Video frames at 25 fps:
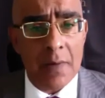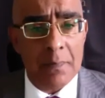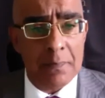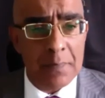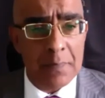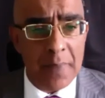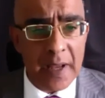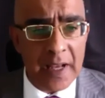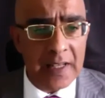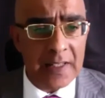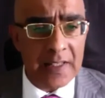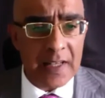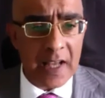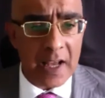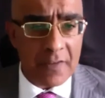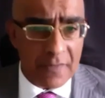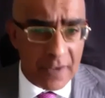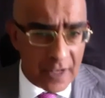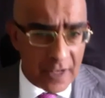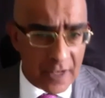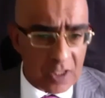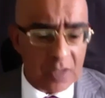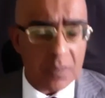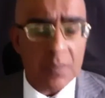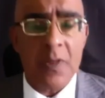big
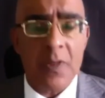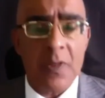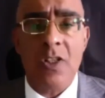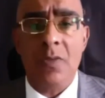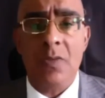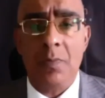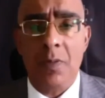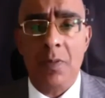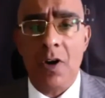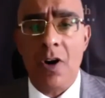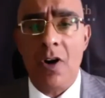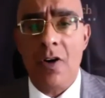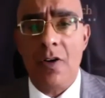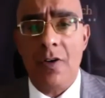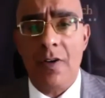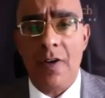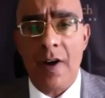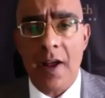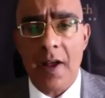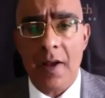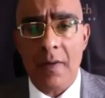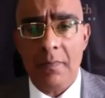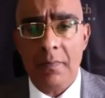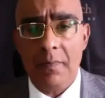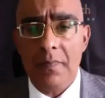divestment
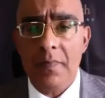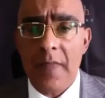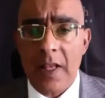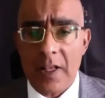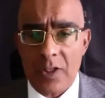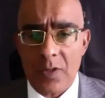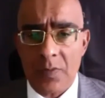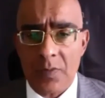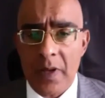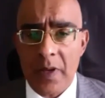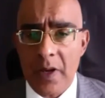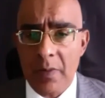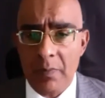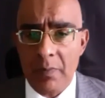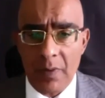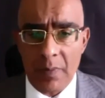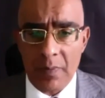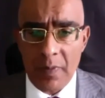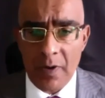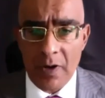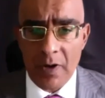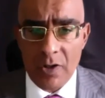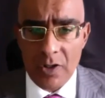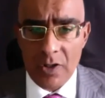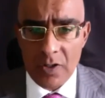program that's being
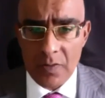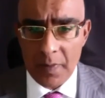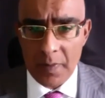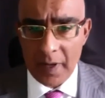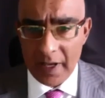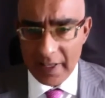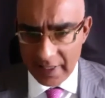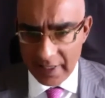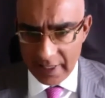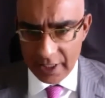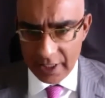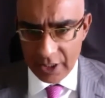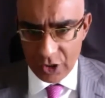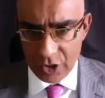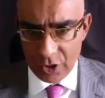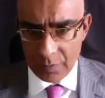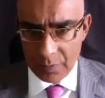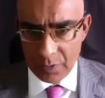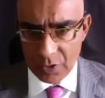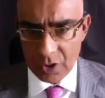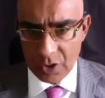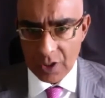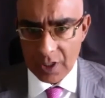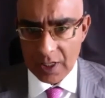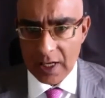proposed by the
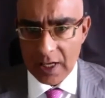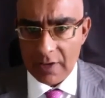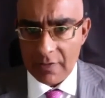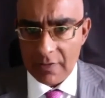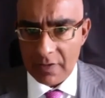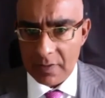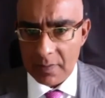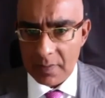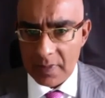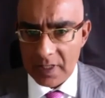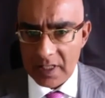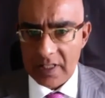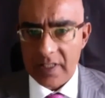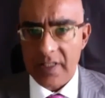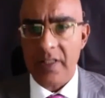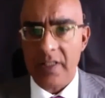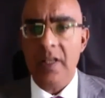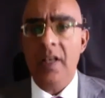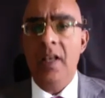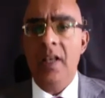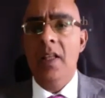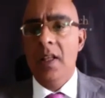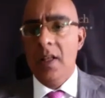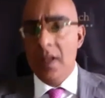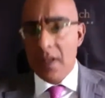Egyptian government.
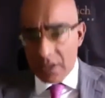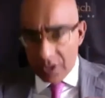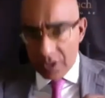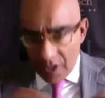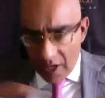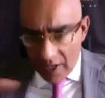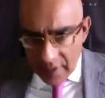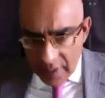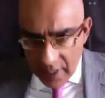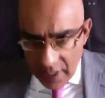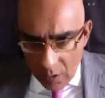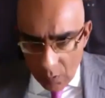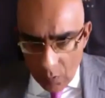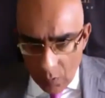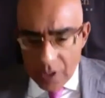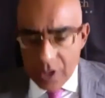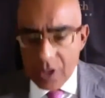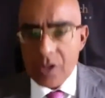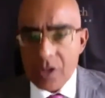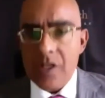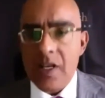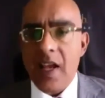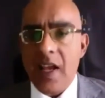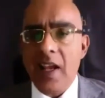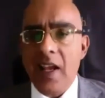So I think when
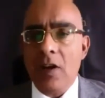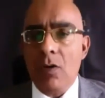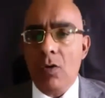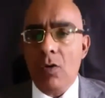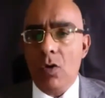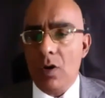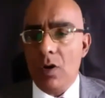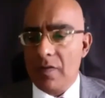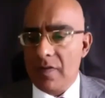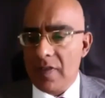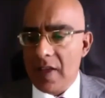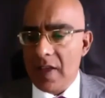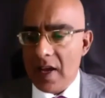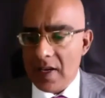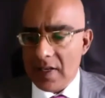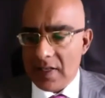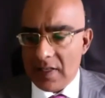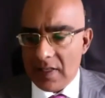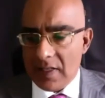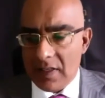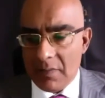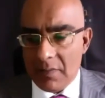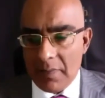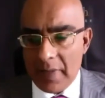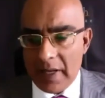you take all of that
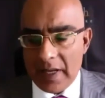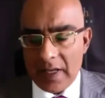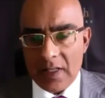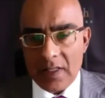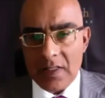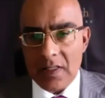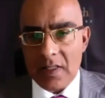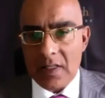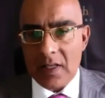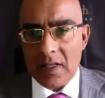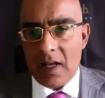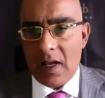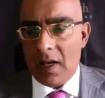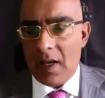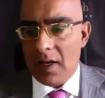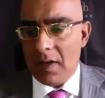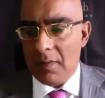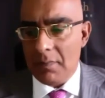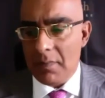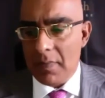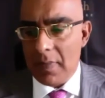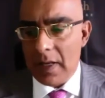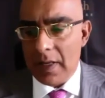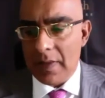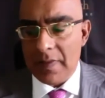in the mix,
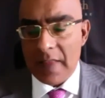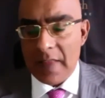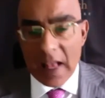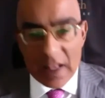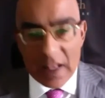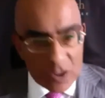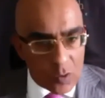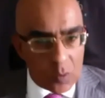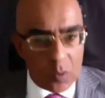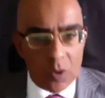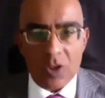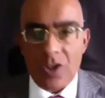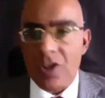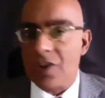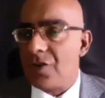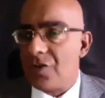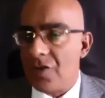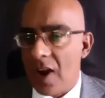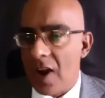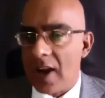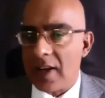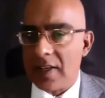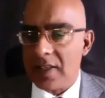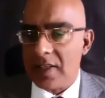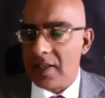that's what's
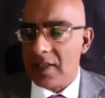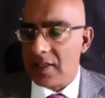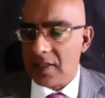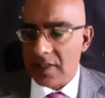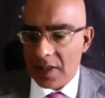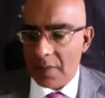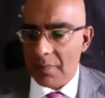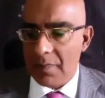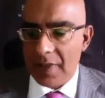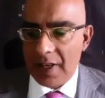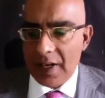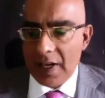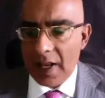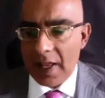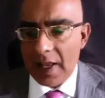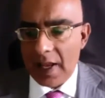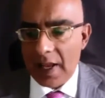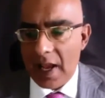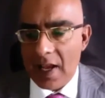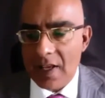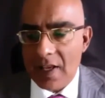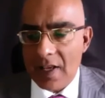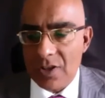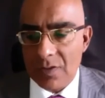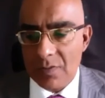attracted something like
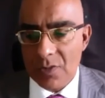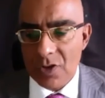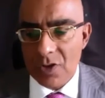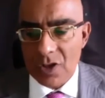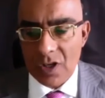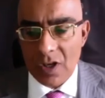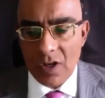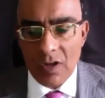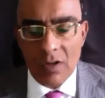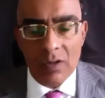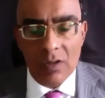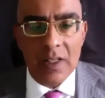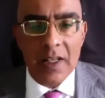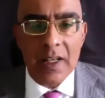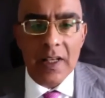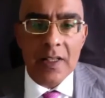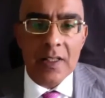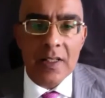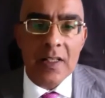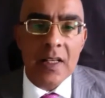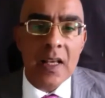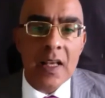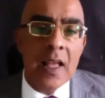Azimut Holdings